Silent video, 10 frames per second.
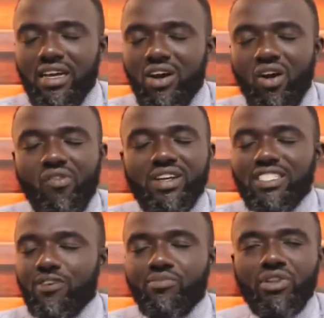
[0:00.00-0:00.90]

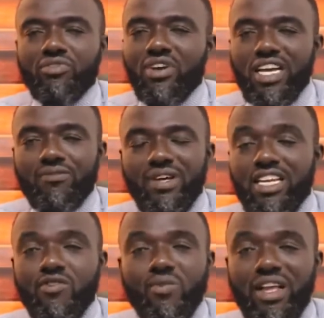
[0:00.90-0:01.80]
oversimplified, but
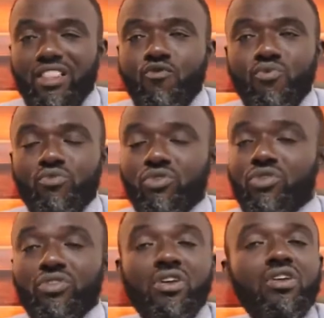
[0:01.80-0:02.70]
then I think
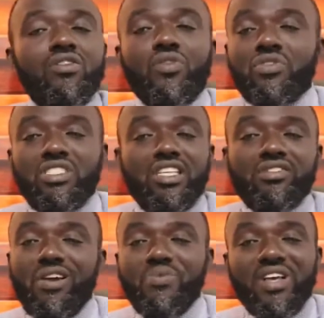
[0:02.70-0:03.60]
through Jesus
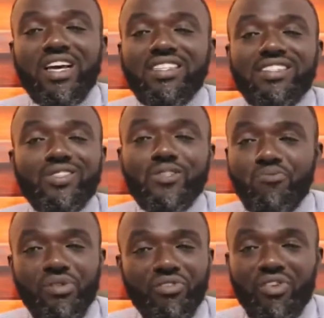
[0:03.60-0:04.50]
Christ we can still
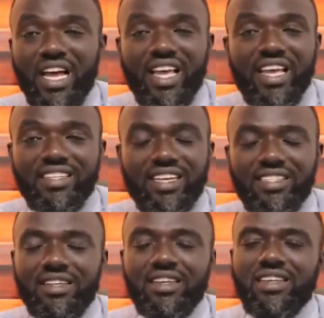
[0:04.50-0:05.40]
simplify it,
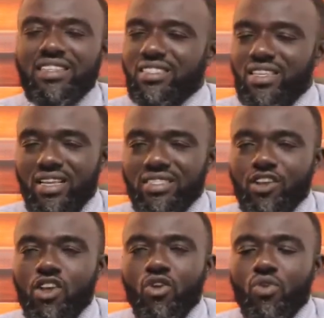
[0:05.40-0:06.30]
that
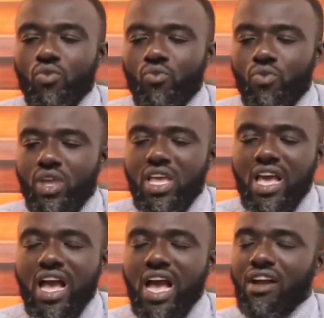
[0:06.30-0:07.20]
yes,
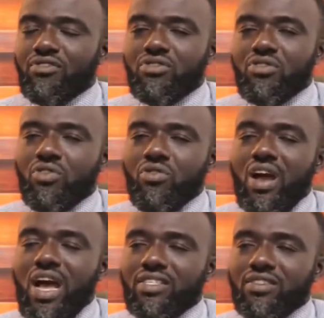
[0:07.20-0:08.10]
we have to,
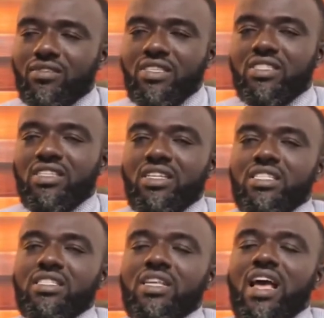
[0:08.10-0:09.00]
as
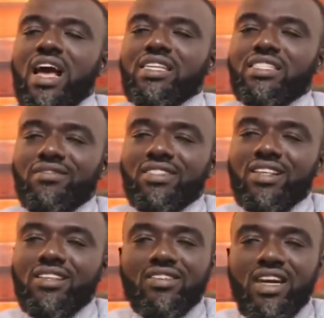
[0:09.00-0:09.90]
Christians, accept
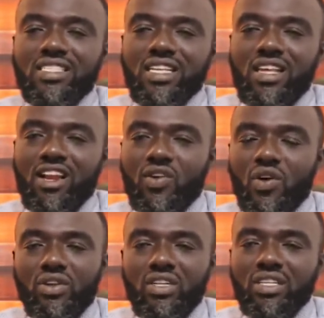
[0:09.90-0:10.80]
Jesus Christ as our
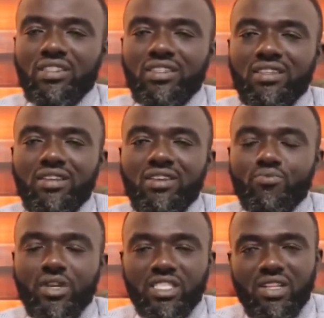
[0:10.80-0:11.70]
Lord
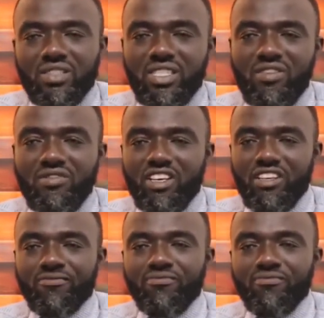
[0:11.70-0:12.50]
and personal Savior,